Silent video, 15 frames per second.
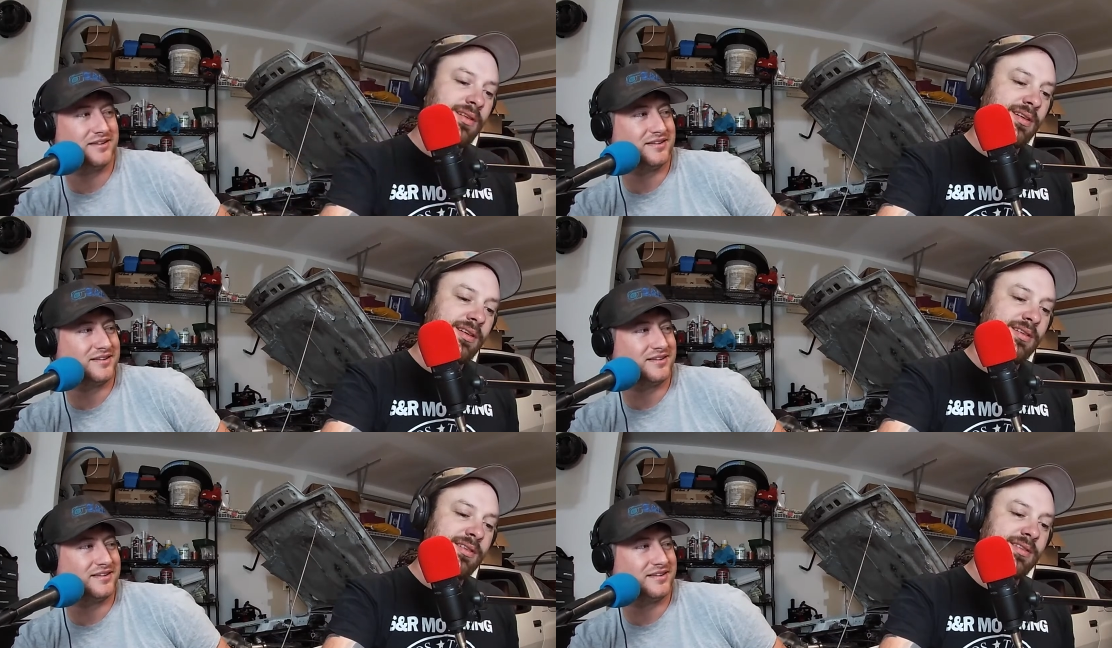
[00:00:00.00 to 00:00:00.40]

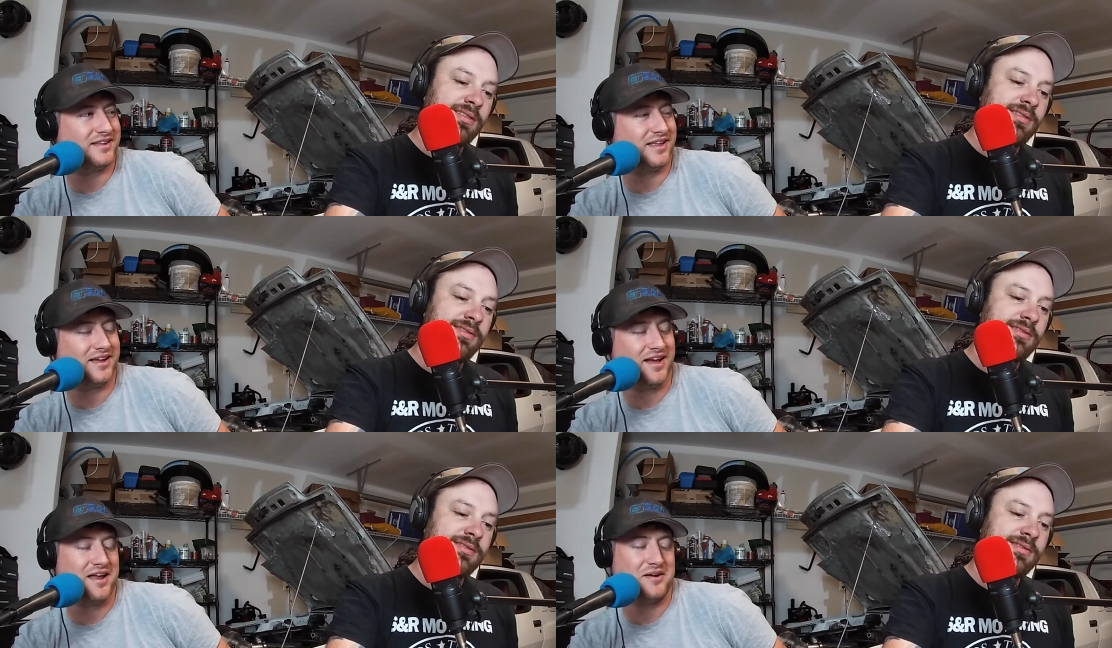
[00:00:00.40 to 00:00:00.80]
Speaker 1: Yeah.
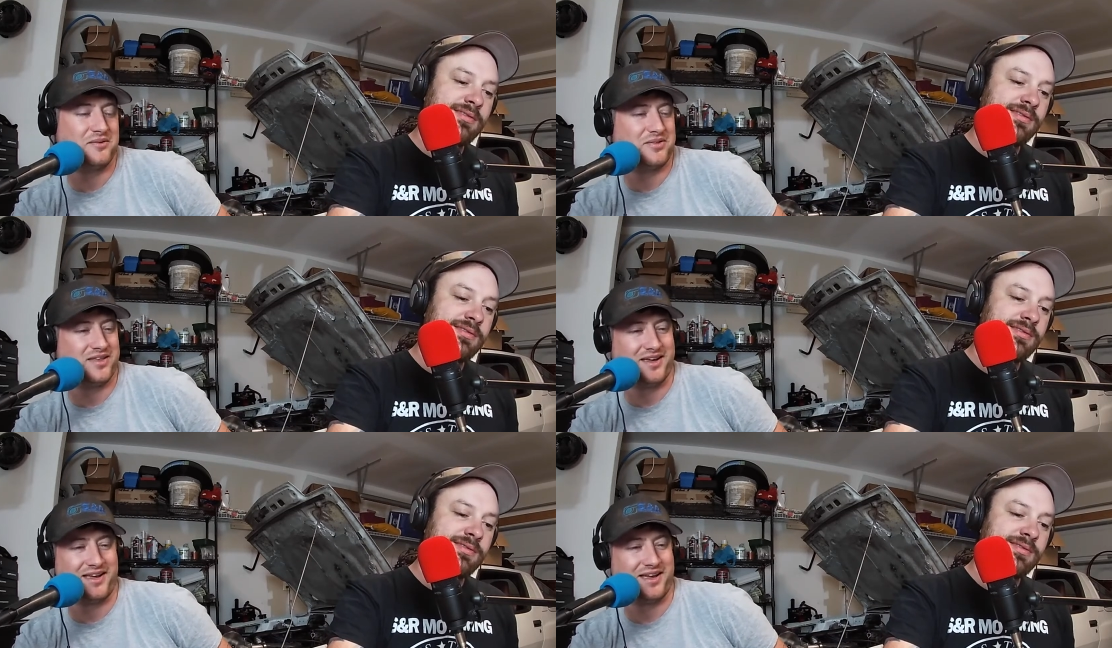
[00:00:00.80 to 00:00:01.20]
Like, I
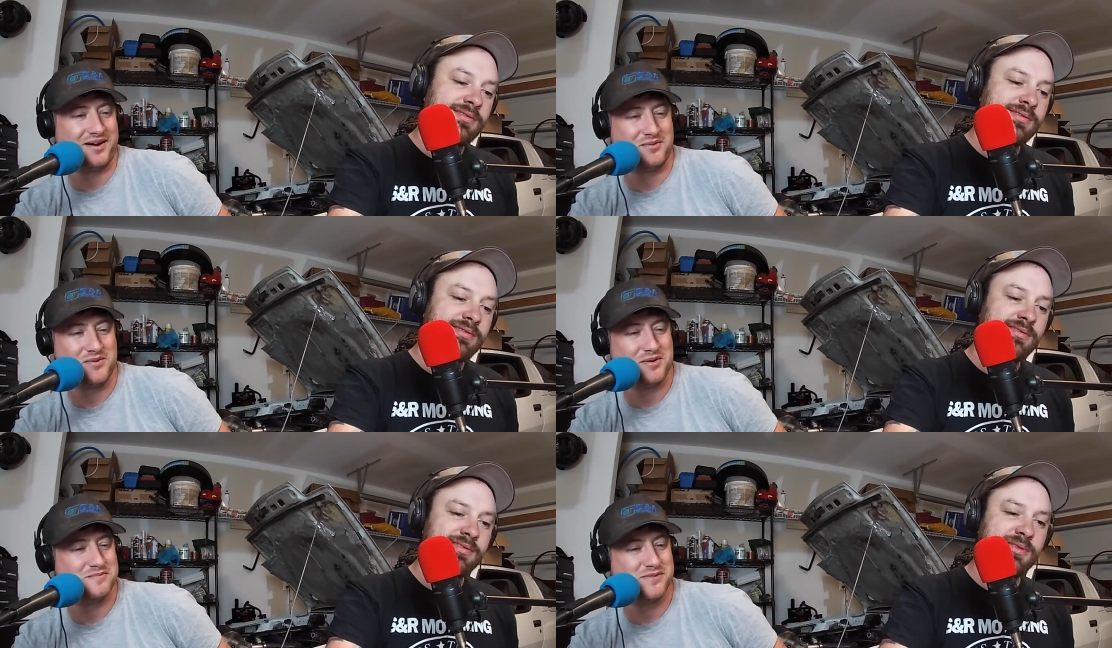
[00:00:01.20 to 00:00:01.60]
don't think
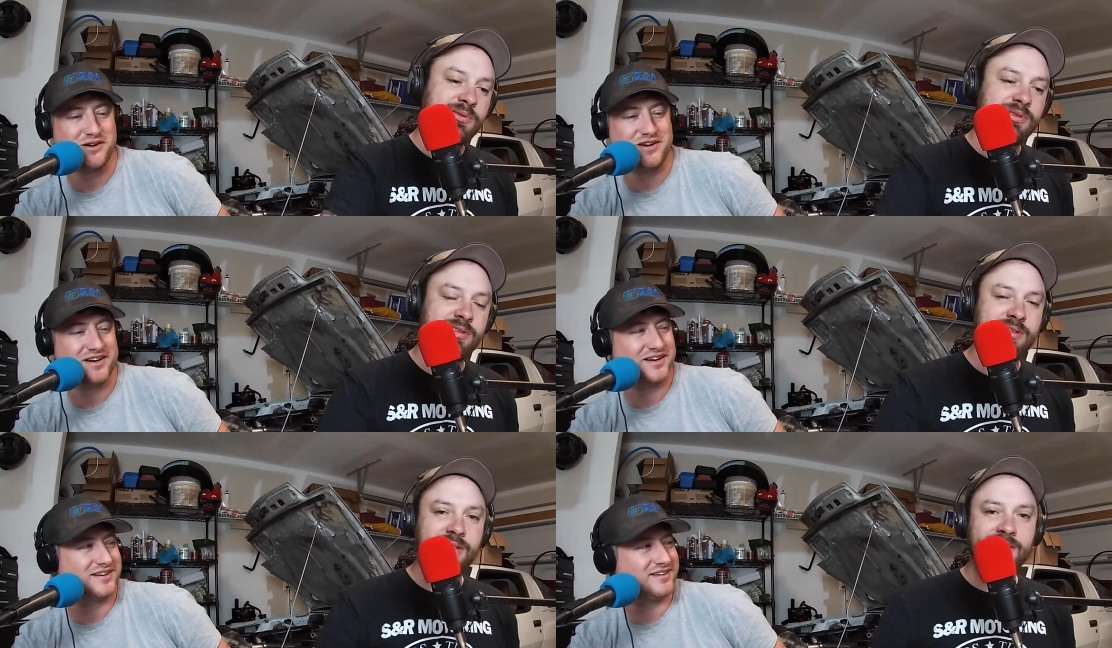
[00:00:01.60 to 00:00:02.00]
anyone it
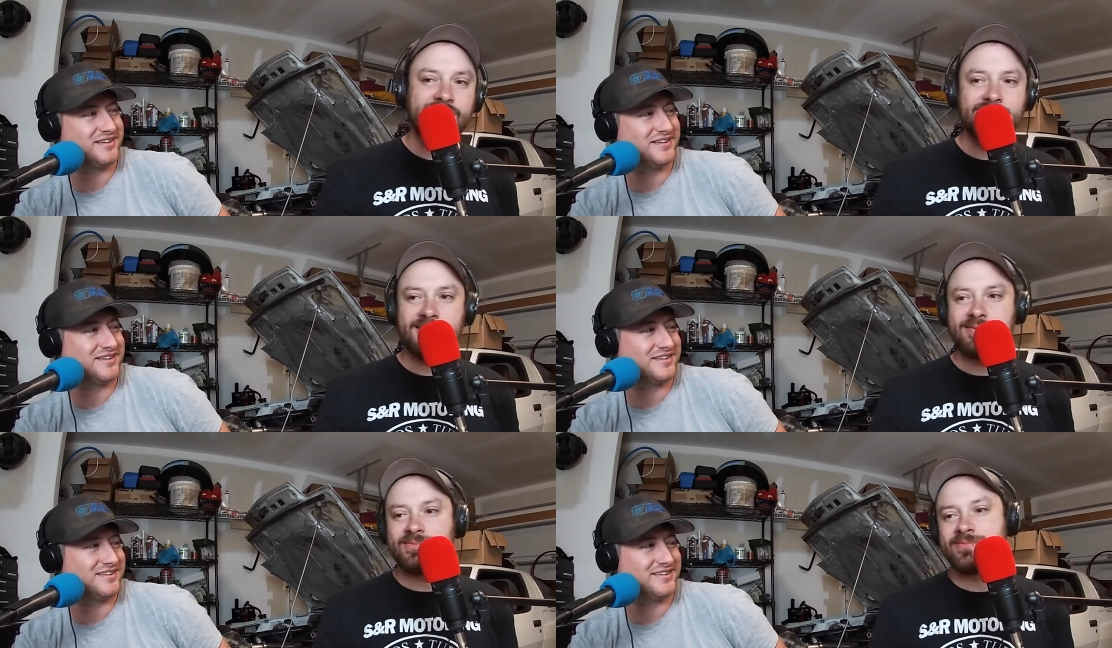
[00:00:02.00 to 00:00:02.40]
bought it.
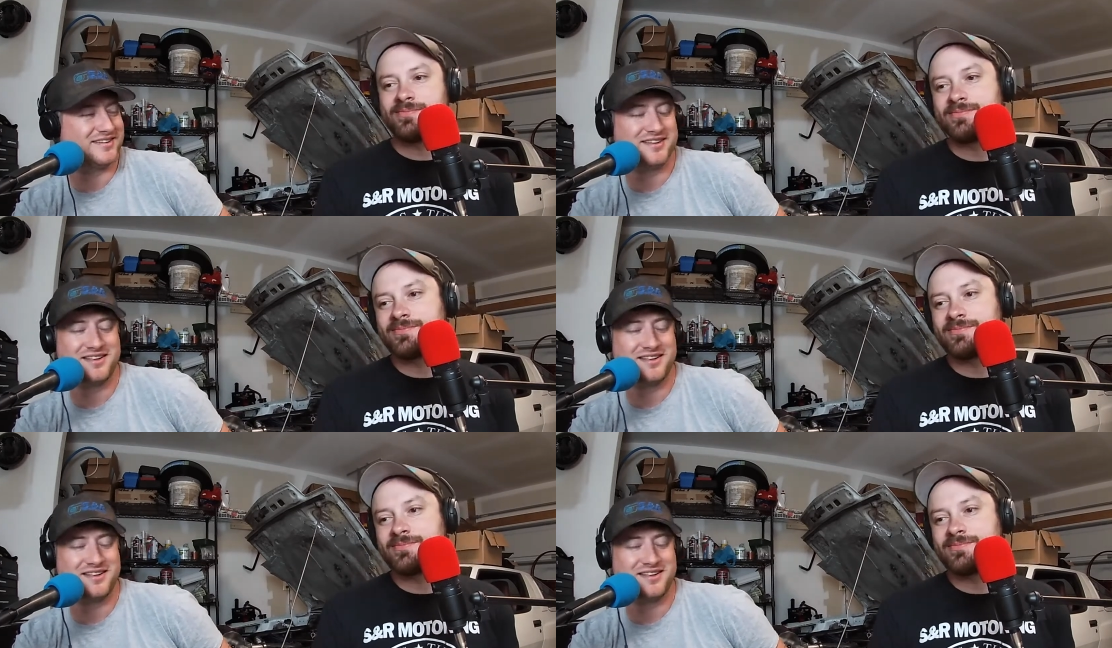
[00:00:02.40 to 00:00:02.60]
Turd.